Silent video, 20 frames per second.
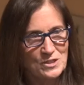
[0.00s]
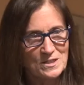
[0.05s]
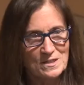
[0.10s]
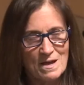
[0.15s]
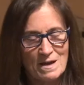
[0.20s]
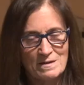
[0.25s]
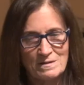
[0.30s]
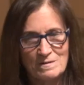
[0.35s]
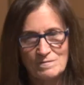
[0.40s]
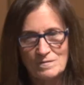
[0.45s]
is
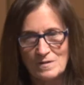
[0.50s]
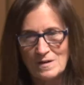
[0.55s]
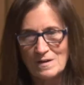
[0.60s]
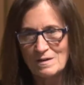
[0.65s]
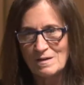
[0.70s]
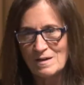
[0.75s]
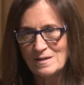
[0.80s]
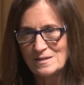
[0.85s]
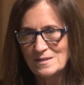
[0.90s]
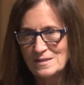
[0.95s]
kind of
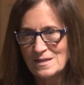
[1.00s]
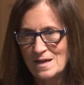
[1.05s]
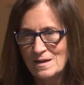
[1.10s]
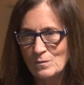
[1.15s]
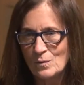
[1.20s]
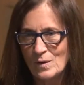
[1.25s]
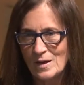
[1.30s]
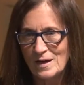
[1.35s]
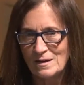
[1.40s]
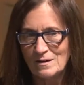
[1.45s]
a
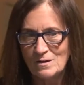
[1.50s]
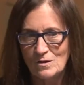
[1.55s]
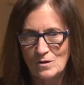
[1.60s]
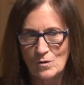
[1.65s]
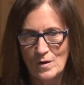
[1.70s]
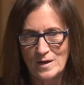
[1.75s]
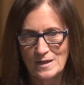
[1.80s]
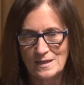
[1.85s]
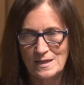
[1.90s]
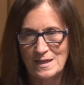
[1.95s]
segue,
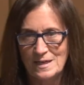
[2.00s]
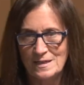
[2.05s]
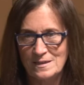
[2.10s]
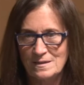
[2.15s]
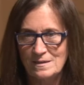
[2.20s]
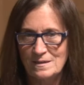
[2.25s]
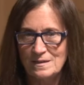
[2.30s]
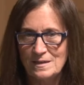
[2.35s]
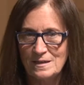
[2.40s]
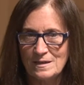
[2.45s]
quite
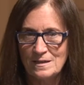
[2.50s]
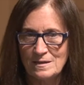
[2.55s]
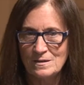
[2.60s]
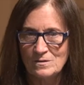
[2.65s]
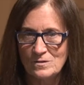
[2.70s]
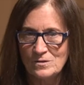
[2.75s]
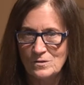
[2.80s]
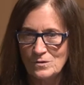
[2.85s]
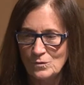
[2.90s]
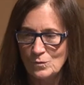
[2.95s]
candidly,
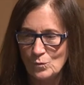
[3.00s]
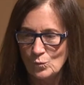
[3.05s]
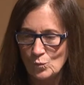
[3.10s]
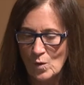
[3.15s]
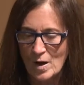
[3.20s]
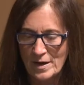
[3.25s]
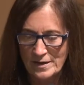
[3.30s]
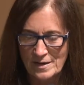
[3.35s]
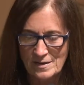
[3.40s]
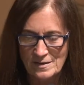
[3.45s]
into
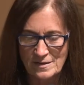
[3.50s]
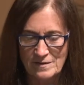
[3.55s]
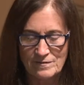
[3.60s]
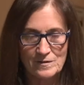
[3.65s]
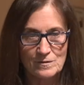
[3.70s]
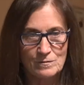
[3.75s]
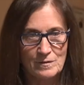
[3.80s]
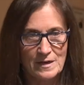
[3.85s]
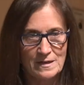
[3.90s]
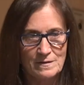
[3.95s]
why I
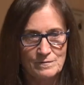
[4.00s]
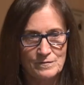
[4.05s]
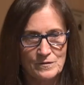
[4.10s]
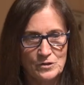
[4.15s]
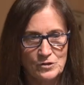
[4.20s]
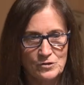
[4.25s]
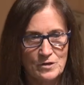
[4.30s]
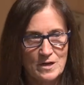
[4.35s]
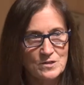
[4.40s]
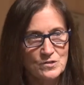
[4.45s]
even ran for
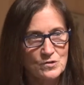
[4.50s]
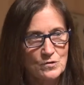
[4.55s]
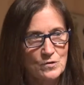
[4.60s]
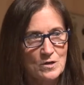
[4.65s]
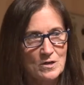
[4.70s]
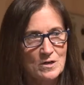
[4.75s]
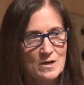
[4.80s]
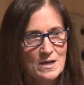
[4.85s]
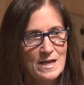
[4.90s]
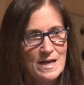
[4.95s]

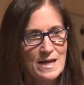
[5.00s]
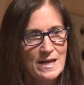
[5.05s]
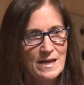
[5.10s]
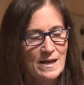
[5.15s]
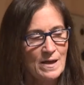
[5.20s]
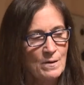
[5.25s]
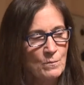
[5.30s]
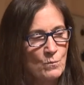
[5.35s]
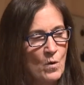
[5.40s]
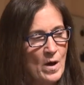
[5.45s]
treasurer
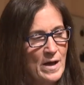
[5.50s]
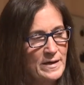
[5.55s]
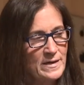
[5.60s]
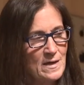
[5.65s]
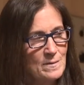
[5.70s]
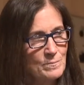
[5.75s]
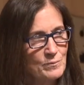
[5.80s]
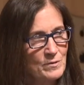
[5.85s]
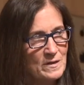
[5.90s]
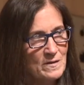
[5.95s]
and why
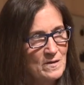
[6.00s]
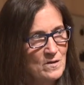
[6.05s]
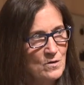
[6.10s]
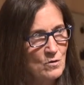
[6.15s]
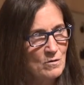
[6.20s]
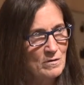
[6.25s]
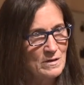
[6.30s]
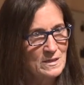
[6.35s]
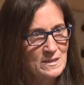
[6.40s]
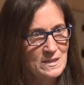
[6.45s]
I bring the
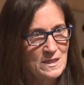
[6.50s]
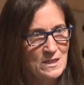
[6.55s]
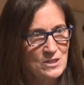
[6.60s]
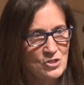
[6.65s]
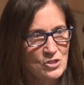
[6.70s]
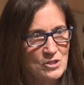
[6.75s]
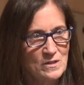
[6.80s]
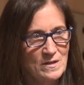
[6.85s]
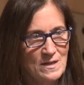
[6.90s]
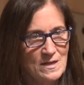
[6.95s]

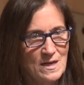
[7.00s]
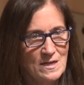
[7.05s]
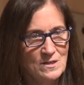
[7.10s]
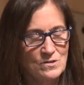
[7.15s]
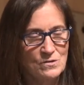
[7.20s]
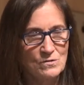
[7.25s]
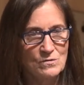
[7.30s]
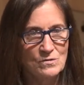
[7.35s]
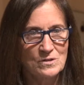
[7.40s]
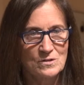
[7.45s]
orientation that I
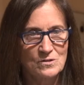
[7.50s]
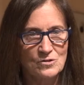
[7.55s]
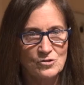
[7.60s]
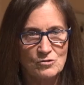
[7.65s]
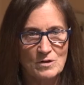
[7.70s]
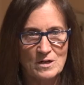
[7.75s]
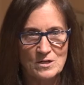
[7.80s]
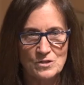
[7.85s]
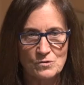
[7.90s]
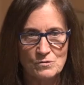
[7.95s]
do to the
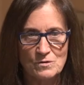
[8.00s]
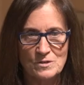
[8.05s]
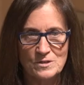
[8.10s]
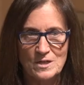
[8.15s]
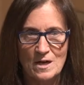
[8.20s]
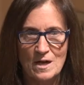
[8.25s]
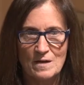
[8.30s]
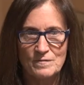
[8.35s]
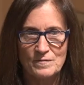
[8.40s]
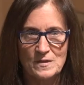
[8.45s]
treasurer's
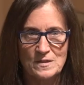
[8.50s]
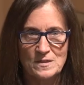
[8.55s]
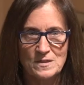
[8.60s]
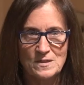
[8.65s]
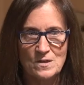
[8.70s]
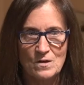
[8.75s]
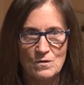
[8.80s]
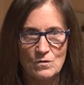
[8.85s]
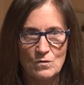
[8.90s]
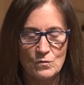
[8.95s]
office.
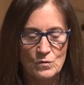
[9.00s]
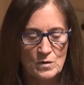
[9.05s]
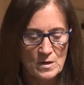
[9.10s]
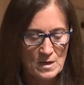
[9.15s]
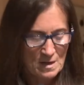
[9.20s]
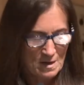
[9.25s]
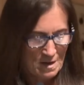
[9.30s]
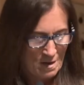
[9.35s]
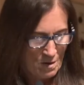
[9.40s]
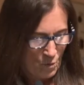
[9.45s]
So
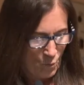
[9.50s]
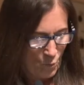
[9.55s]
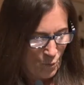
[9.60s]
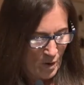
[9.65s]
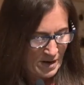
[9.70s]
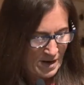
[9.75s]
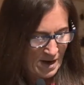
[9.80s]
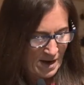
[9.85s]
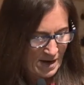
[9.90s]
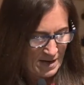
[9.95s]

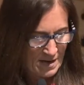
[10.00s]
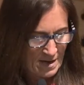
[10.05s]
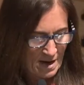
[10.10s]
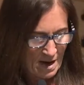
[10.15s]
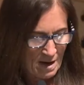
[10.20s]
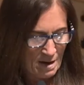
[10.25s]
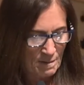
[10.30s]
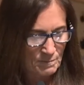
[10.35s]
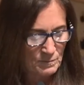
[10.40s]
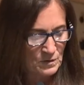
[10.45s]
when
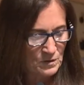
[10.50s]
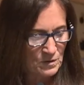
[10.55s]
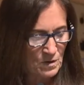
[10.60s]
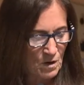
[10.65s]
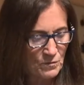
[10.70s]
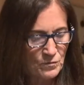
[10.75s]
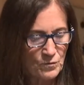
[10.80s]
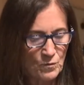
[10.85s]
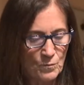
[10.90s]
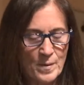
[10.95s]
I
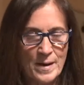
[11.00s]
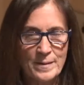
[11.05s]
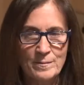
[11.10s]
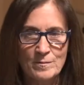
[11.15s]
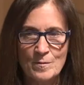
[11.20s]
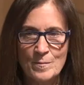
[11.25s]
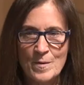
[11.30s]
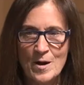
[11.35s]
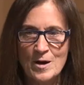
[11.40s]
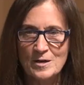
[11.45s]
go through my
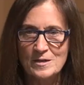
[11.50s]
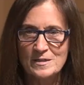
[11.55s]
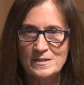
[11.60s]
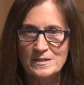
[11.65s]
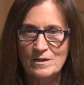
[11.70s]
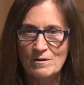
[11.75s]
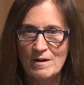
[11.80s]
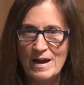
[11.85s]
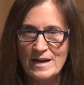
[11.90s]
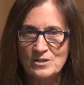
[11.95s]
remarks,
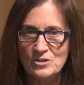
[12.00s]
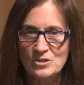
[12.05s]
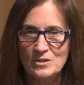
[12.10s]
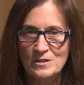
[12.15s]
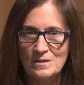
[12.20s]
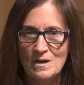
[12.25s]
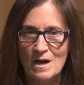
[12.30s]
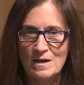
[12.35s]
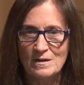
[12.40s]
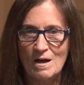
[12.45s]
they're
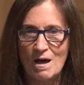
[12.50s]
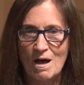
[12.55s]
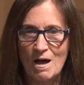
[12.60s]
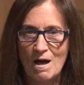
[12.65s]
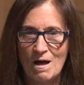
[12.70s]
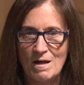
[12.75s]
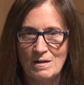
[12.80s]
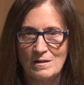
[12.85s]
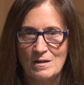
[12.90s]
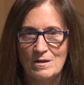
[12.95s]
actually not
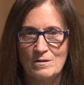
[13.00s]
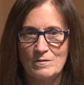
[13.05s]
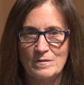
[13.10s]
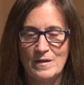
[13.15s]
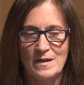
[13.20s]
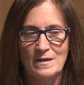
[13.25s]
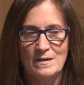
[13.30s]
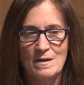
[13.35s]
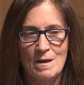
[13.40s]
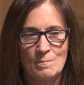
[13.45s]
hollow.
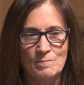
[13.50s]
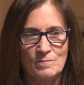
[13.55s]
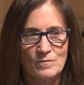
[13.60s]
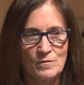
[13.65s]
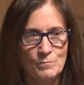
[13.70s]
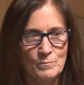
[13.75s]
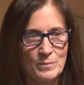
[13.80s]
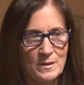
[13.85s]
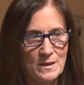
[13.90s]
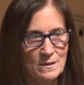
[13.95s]
They come
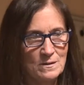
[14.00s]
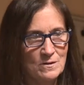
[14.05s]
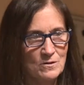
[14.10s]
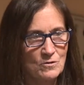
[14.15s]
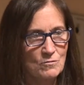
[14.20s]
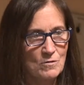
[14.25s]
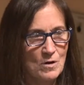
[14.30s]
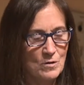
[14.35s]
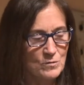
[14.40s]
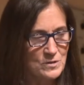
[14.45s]
from being a
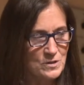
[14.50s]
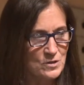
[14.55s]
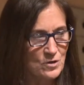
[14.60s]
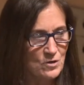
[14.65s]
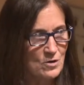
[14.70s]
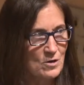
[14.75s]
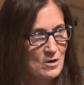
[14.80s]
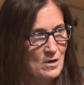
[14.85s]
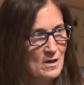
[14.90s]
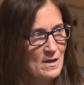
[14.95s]

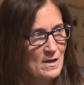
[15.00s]
grocer,